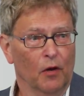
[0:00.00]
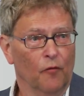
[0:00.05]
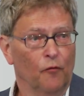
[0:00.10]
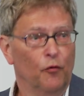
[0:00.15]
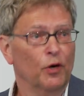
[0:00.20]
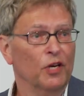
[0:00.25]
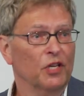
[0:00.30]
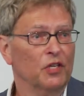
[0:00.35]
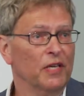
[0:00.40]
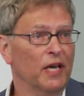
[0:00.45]

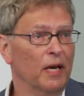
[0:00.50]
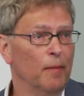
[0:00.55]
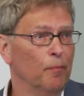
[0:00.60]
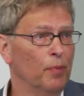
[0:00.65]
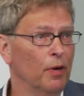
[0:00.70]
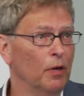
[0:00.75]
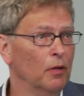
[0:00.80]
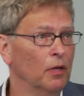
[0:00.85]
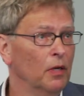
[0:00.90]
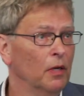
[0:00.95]
For
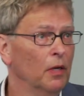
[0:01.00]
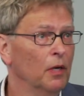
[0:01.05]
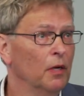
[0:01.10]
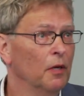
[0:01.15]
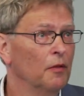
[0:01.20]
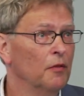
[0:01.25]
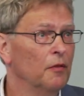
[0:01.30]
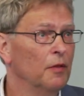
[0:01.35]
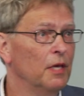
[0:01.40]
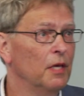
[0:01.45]
example,
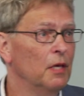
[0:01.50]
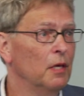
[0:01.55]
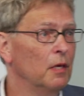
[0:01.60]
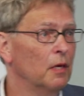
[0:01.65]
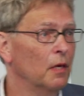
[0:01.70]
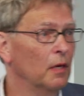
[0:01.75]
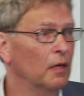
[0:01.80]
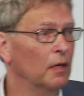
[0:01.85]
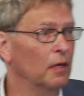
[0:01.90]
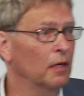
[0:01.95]

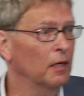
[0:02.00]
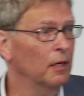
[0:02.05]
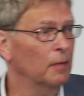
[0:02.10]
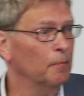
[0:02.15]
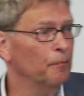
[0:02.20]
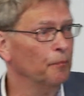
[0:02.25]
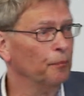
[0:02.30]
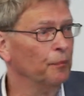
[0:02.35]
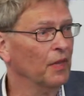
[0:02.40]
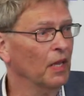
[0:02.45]

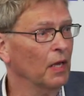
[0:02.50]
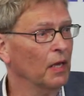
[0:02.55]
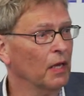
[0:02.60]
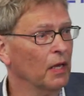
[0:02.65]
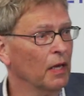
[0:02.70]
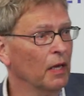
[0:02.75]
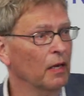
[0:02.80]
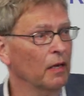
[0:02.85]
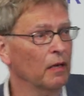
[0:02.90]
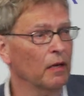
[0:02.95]

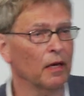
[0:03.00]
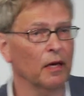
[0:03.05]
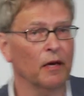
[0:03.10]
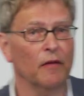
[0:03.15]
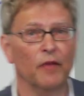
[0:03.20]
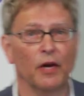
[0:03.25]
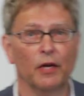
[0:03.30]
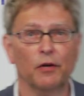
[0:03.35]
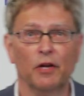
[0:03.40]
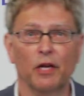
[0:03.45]
a
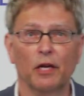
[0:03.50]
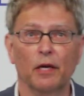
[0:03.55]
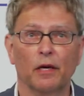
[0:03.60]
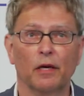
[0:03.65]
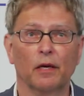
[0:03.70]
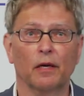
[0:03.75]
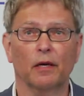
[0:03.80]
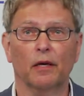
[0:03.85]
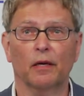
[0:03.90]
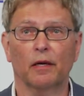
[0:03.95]

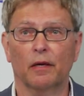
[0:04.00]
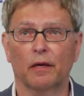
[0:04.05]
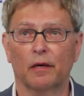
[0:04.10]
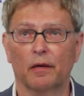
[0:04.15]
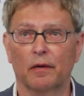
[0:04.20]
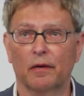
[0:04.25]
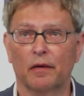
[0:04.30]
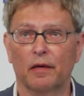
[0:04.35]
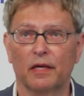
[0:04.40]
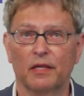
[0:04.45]
very
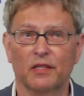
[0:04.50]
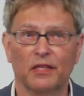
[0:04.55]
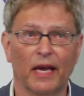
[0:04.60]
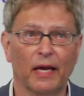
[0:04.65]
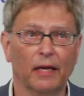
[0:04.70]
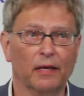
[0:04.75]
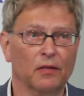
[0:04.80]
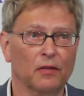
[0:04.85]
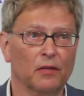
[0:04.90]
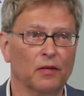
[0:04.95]

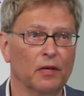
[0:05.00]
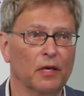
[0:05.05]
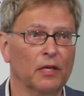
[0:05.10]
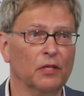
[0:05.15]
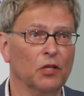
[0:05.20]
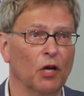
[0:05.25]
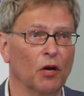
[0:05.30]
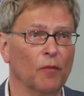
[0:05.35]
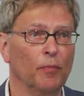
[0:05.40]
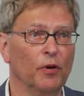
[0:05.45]
exact
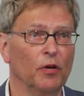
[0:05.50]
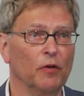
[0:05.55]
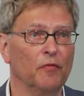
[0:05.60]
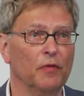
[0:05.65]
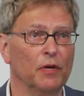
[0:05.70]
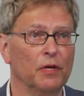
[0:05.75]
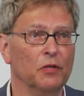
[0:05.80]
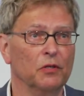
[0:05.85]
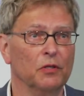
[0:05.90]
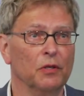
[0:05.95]
example of
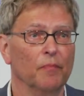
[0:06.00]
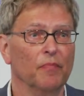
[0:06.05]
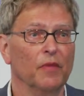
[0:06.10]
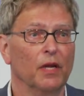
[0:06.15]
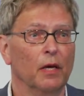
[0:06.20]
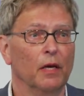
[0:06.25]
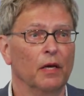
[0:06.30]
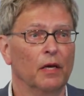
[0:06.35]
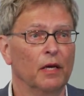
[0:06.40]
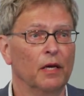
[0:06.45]
this
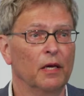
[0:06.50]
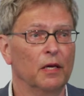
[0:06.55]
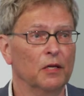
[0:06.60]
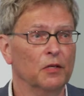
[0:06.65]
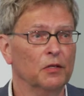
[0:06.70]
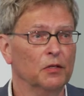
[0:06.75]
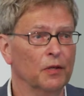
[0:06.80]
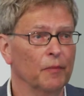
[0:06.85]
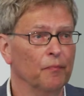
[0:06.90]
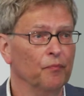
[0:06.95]

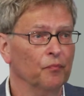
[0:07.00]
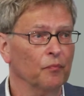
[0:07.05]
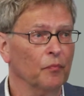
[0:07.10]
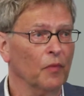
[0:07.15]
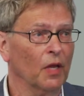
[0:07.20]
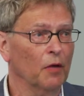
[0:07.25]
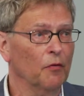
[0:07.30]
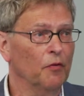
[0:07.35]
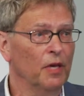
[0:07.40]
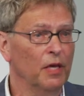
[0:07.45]
is
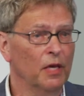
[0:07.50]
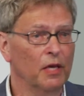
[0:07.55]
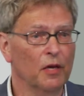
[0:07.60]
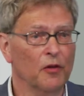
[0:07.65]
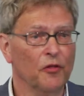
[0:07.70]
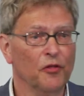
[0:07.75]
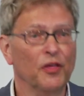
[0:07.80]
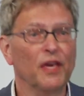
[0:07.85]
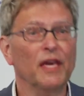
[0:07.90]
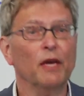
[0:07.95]
the
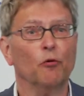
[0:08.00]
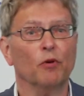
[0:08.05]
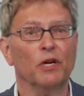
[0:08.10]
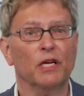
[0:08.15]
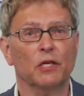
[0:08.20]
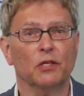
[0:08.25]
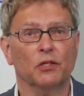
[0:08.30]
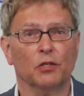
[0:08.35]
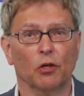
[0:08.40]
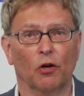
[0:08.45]

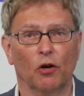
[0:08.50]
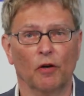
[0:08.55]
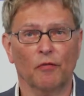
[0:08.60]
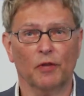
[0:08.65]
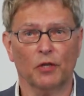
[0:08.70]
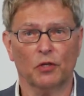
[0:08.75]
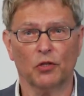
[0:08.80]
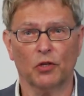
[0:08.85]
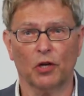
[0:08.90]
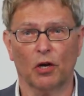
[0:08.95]
theories of
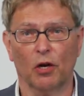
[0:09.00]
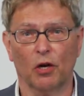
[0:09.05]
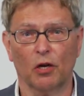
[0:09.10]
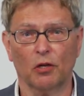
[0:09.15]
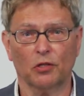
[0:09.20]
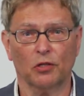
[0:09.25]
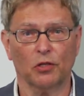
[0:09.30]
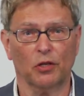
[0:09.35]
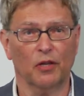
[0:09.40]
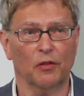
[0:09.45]
the
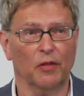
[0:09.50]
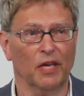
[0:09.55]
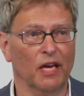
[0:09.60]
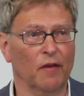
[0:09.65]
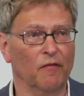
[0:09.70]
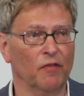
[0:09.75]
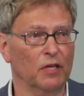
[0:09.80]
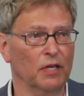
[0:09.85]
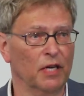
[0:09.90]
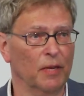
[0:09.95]
stars and the
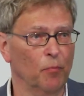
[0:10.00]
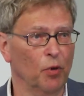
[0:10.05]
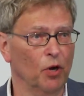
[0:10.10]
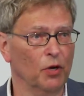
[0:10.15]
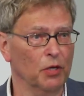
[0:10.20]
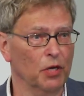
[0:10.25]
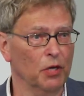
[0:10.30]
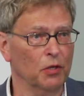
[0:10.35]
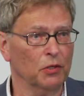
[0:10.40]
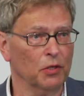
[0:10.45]
heavenly
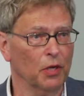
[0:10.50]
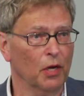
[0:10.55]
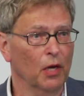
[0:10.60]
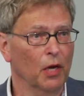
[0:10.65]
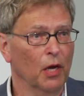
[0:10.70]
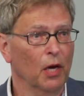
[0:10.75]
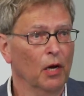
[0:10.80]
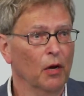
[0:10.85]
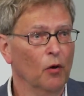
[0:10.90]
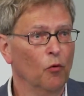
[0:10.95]
bodies,
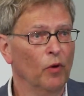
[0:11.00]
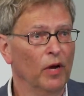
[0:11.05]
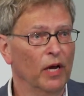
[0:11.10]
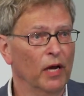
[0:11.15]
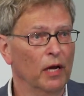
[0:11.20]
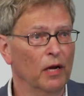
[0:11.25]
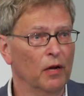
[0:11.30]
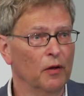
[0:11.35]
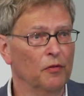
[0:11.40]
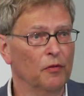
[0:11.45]

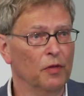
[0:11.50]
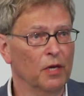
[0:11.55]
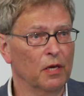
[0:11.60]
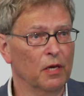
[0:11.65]
where